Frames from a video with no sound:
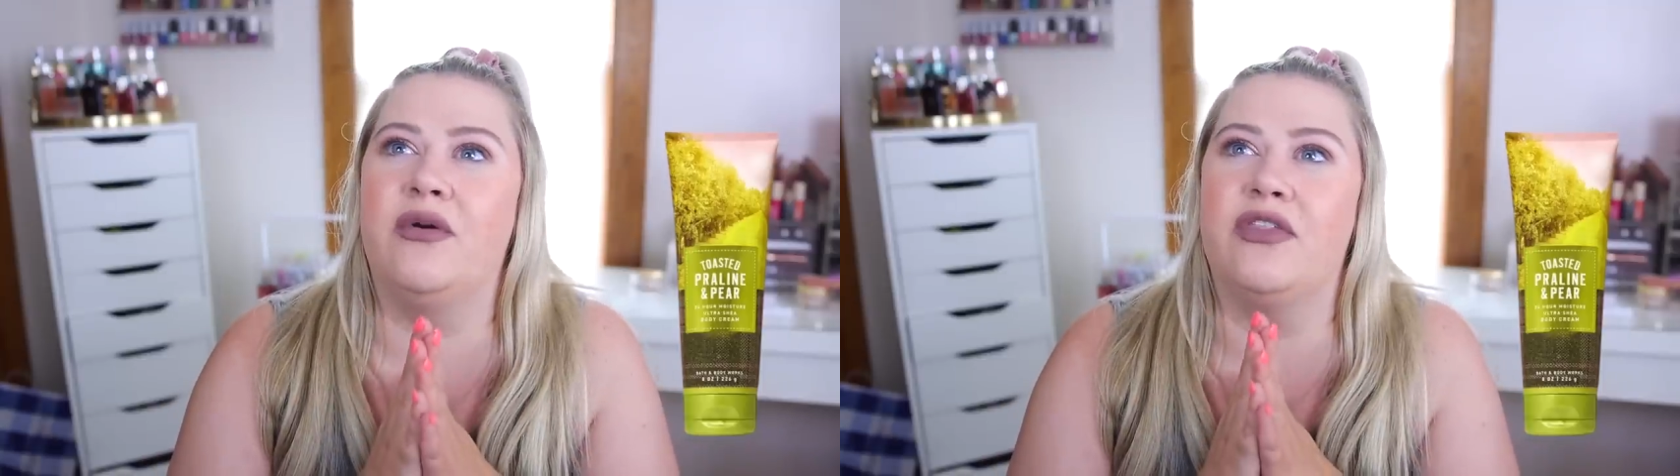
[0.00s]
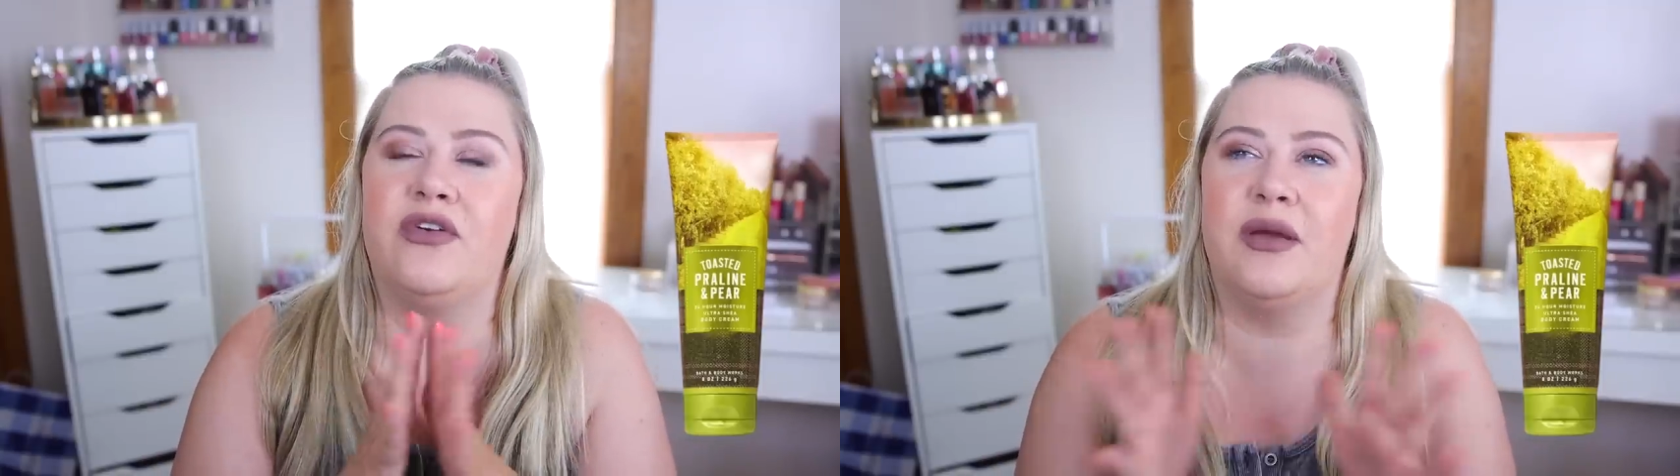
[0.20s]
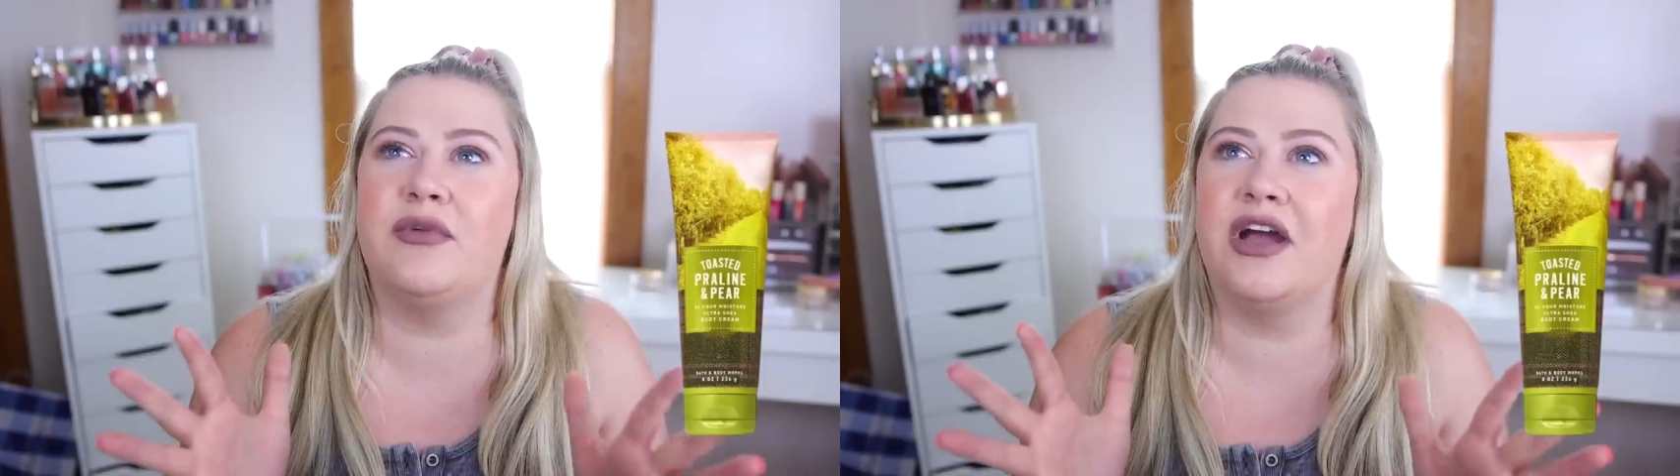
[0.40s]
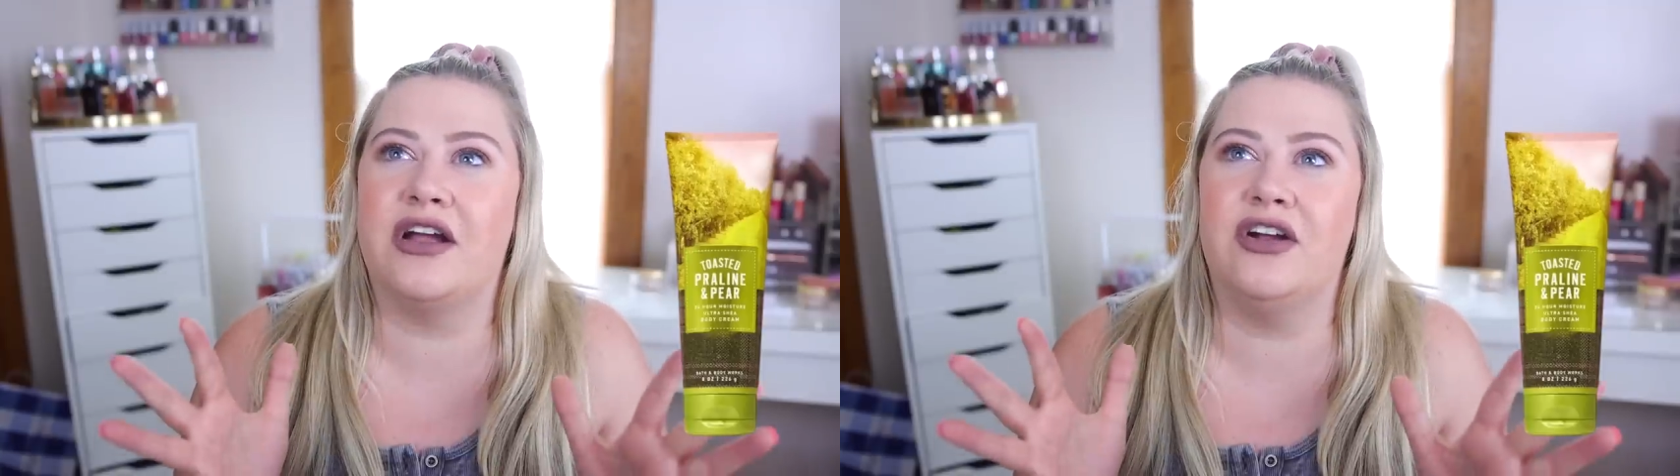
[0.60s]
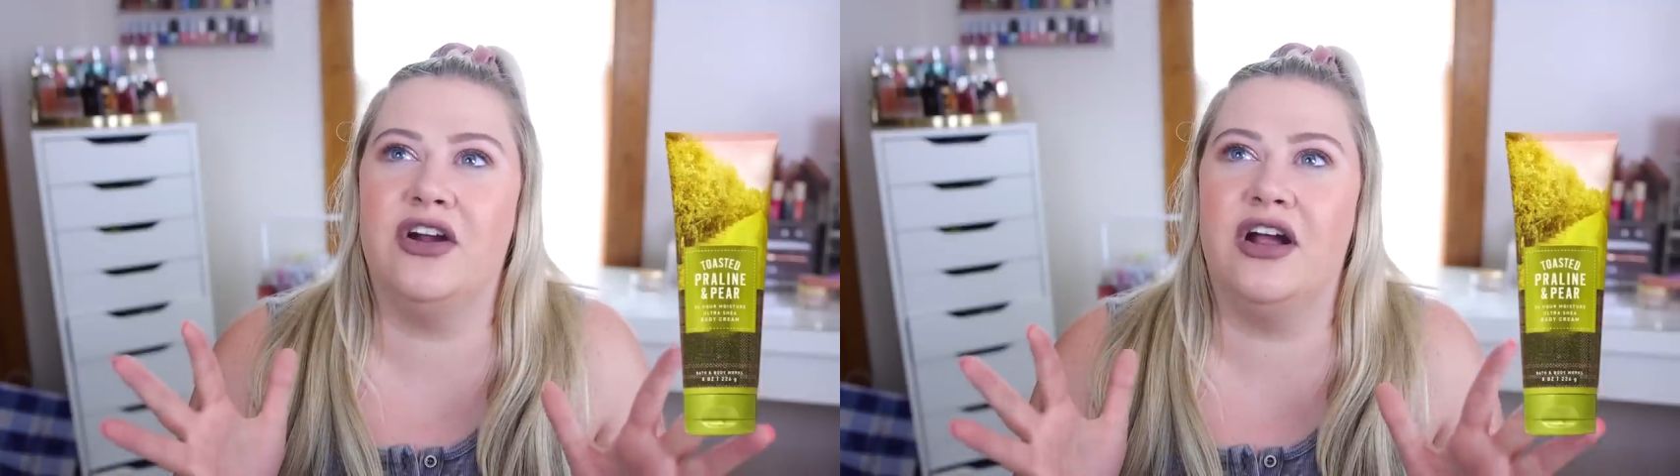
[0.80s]
with graham
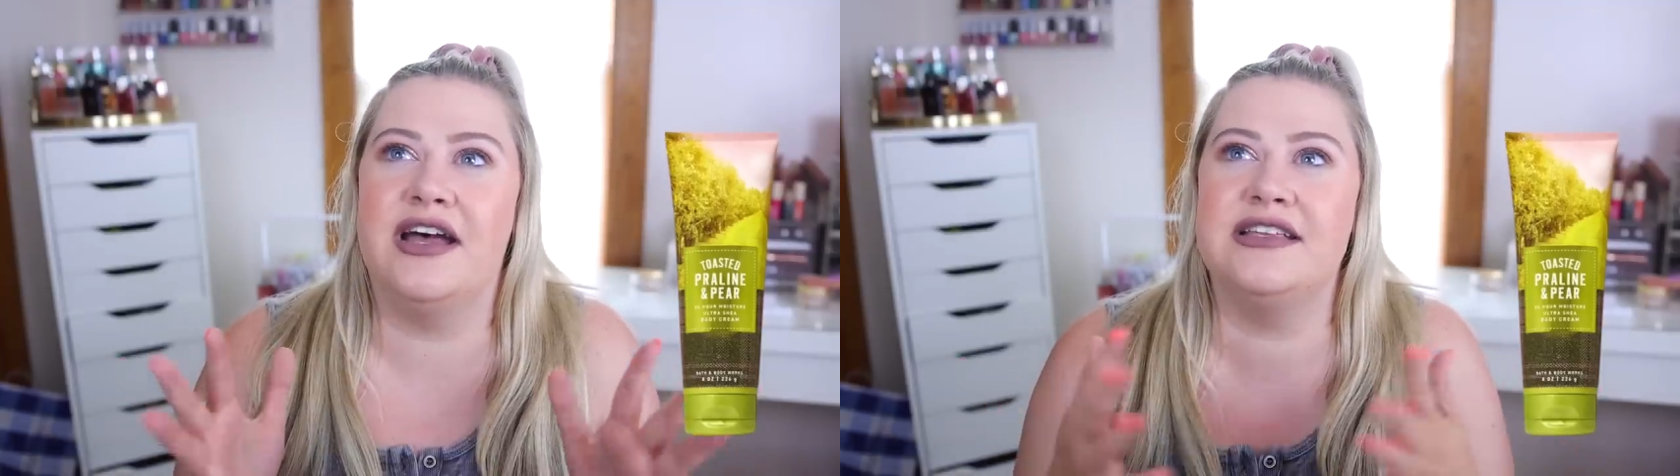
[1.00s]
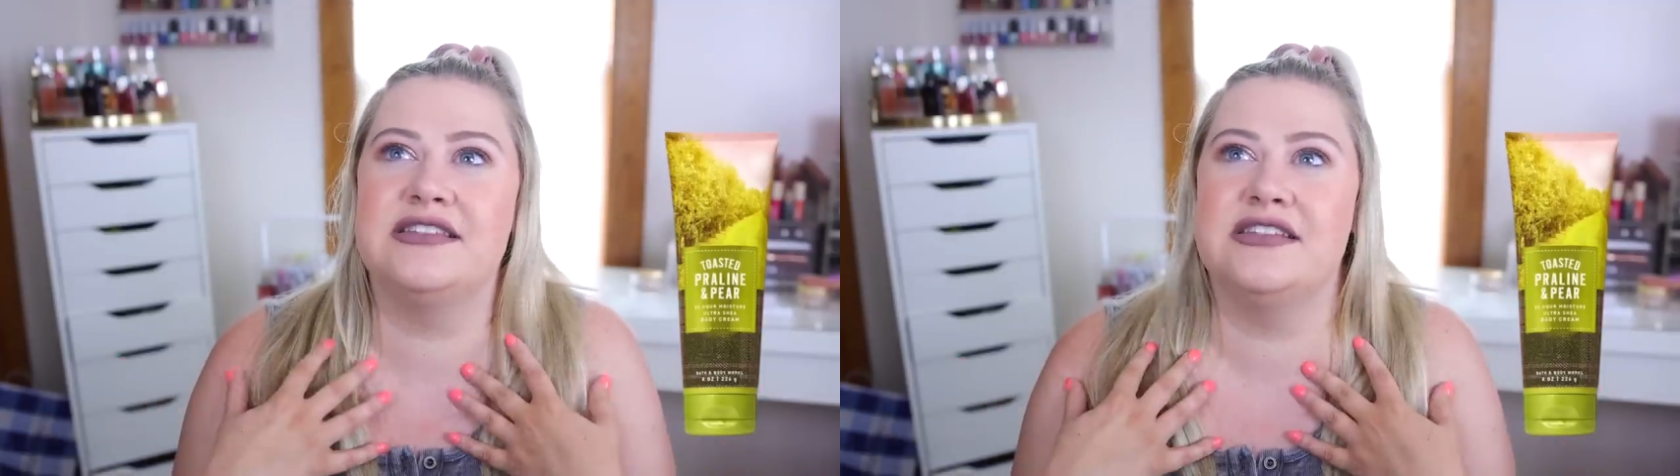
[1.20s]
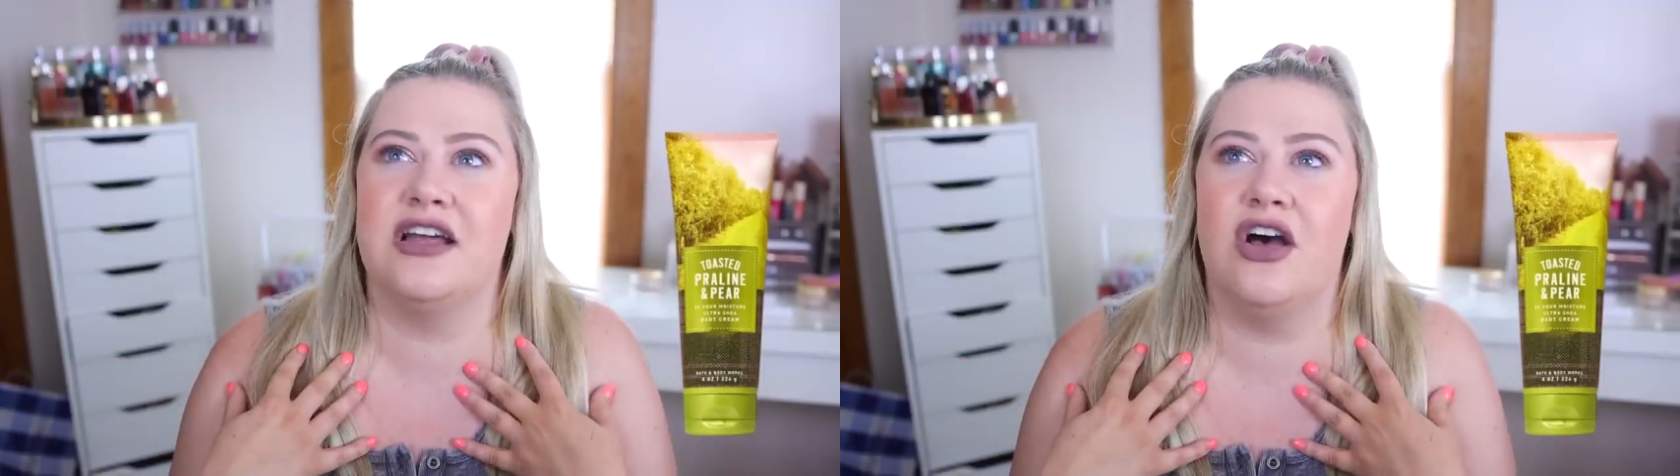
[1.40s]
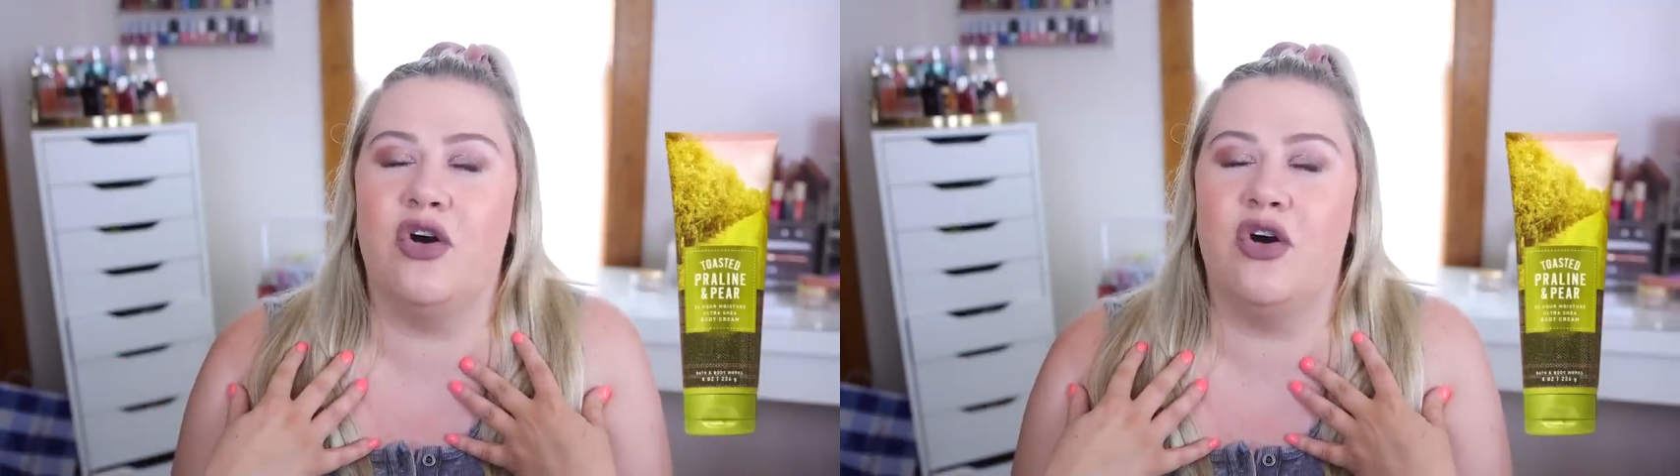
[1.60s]
cracker crust.